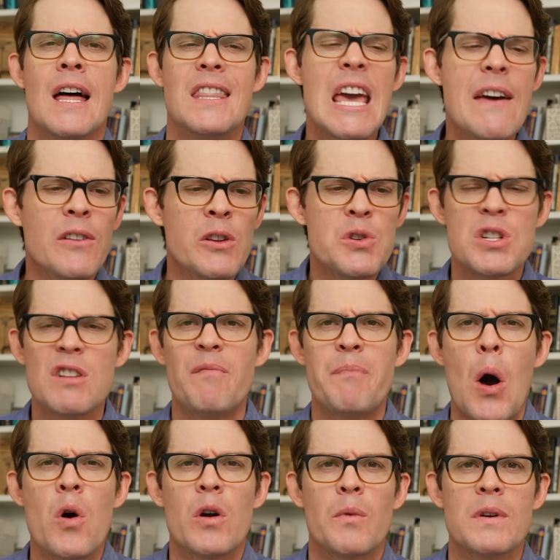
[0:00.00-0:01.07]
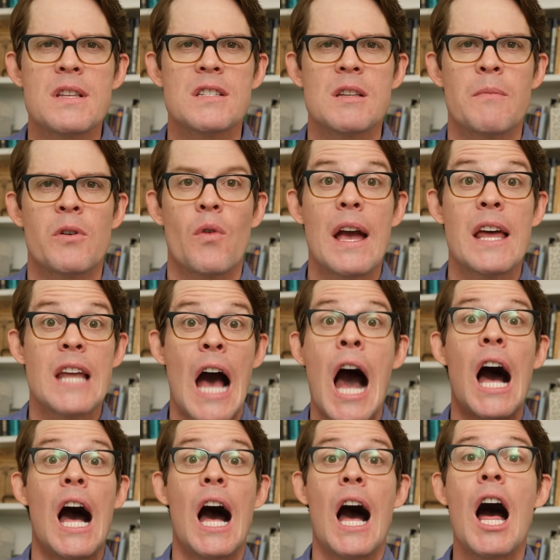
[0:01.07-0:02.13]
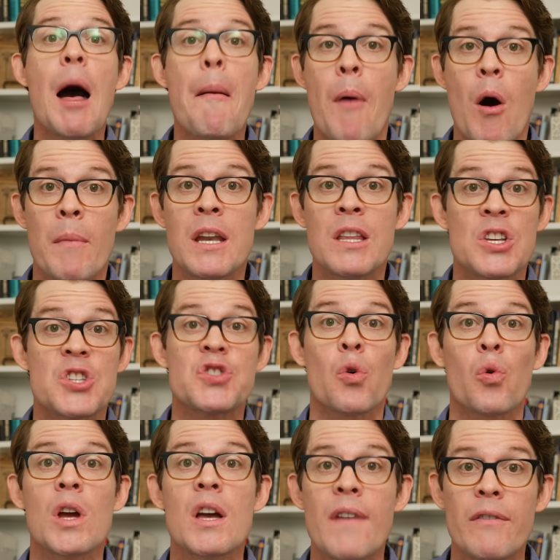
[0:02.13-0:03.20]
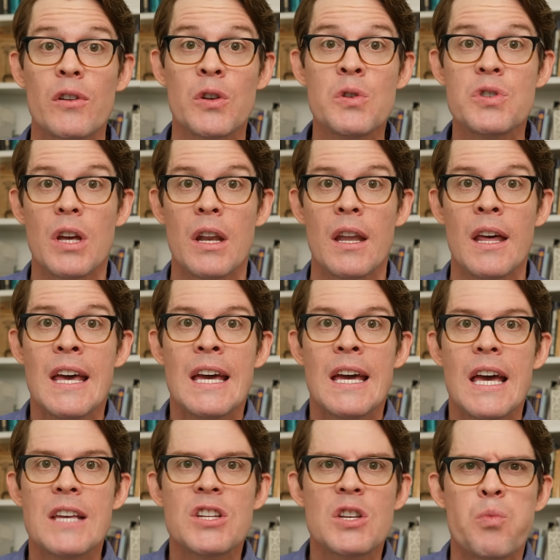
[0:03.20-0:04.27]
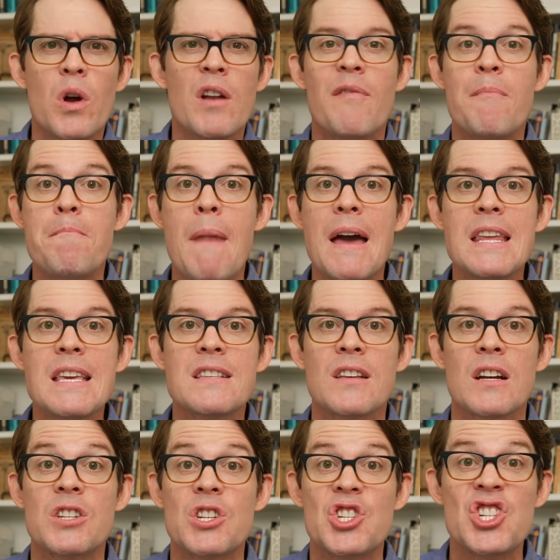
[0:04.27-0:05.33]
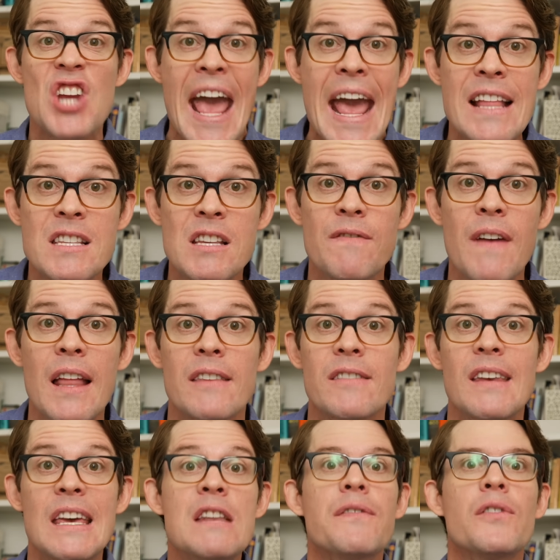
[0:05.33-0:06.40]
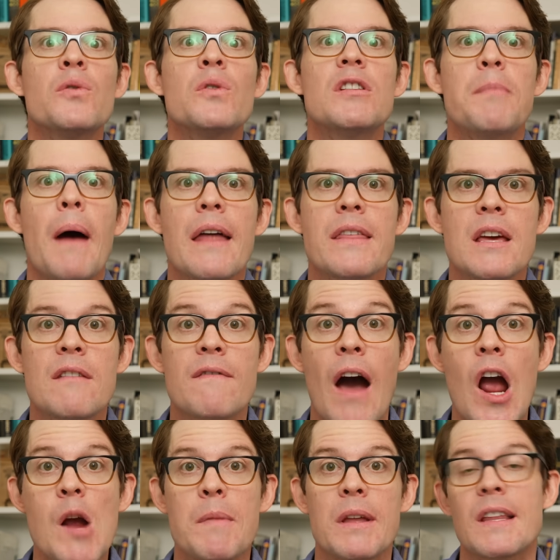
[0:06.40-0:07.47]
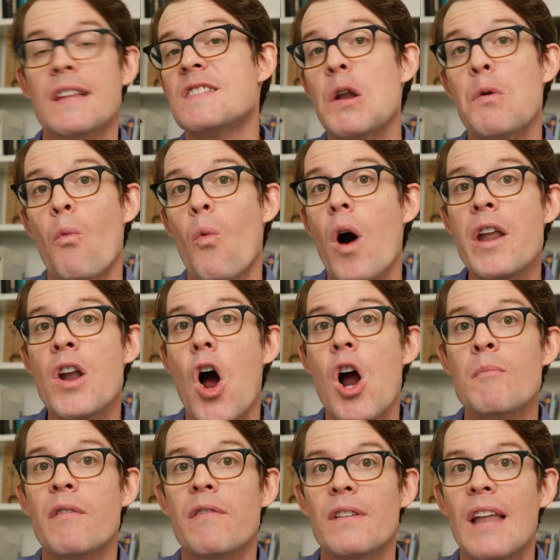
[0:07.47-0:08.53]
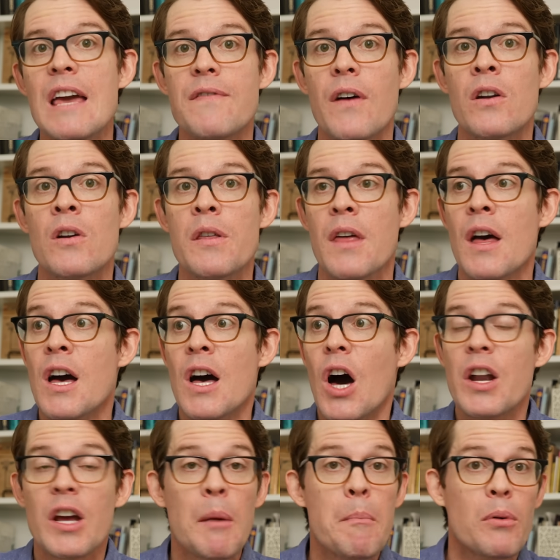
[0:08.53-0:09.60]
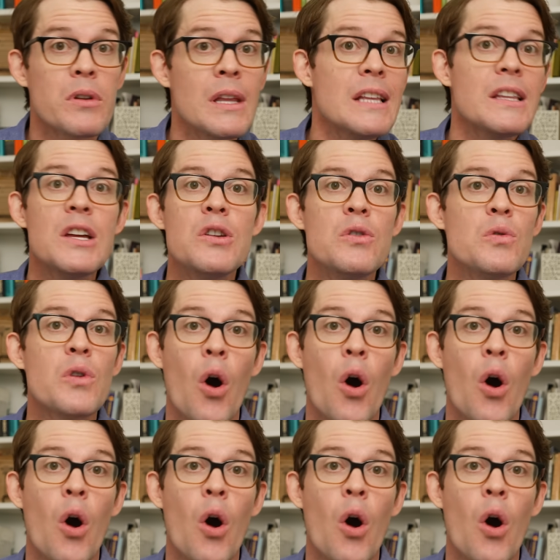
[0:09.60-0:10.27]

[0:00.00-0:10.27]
The evolution of bone wasn't some grand aha moment in the story of evolution. It's just one of many such chance events influenced by the environment that sent one arm of life on Earth on a completely new